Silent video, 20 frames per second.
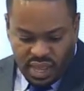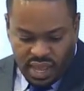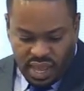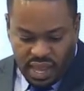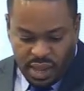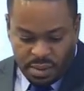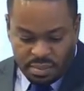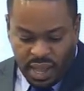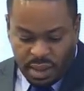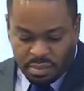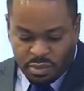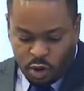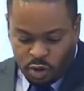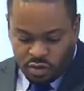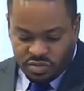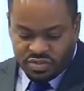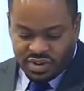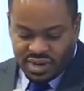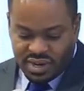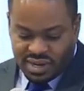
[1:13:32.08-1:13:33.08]
I'm
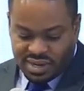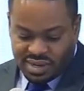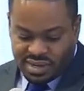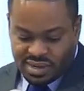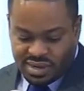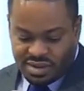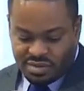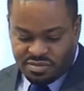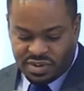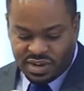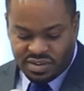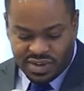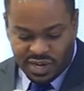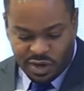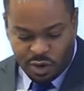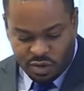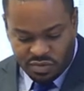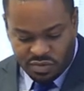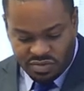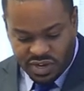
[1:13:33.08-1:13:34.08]
confident, very,
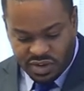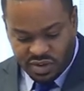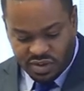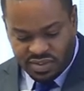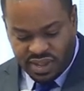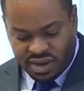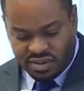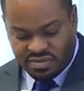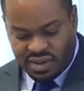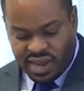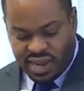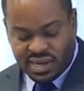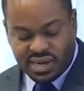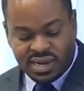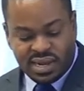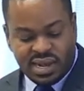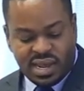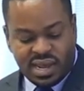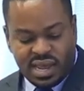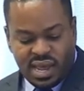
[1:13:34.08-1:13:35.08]
very confident of that
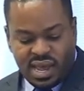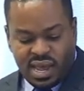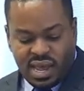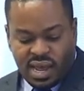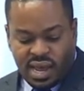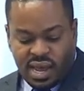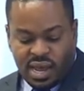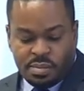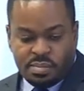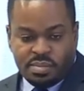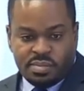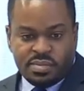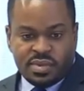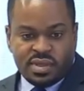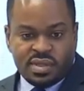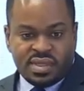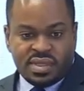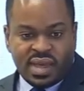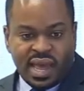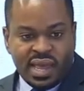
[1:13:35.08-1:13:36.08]
fact.
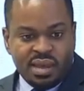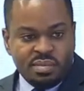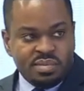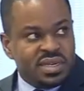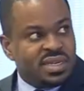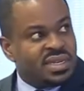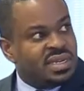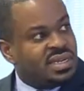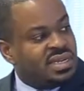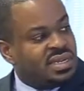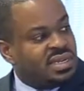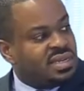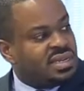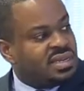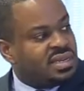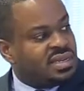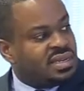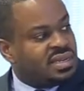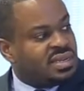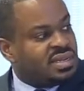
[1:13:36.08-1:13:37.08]
The
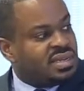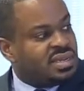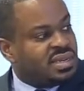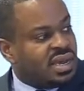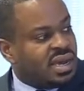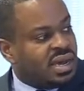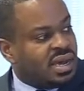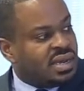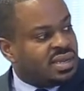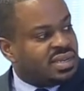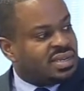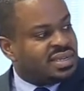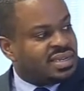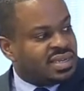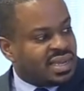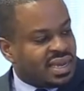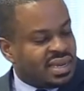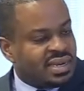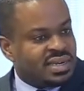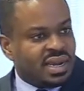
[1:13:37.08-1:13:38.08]
IMT
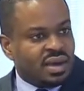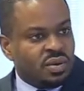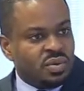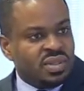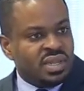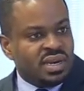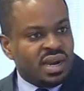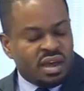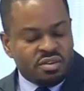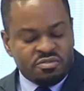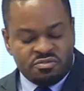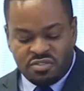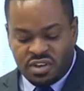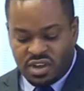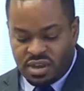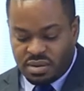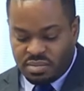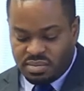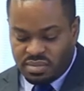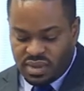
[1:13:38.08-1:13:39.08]
sector within our
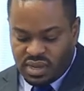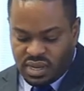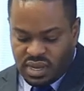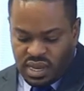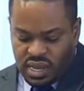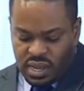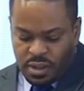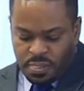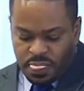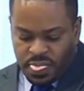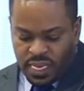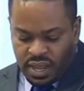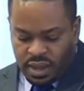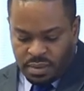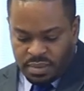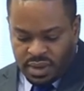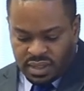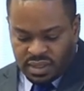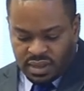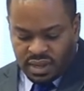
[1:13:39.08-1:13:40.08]
firm,
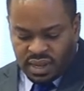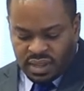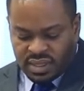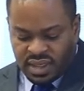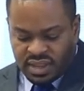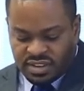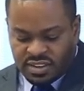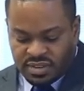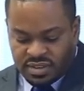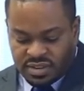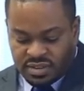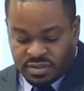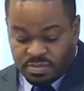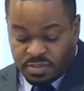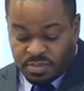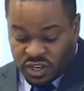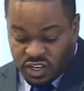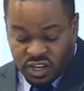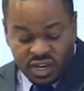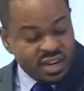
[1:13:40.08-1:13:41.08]
and the
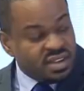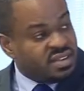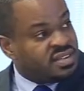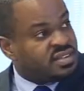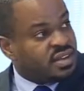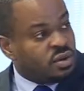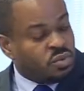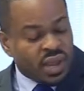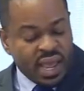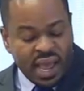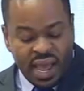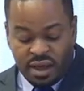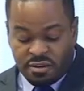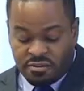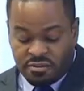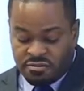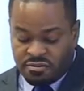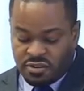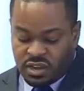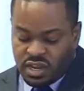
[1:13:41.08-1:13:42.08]
specialists that we
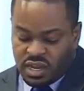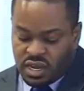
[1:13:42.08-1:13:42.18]
have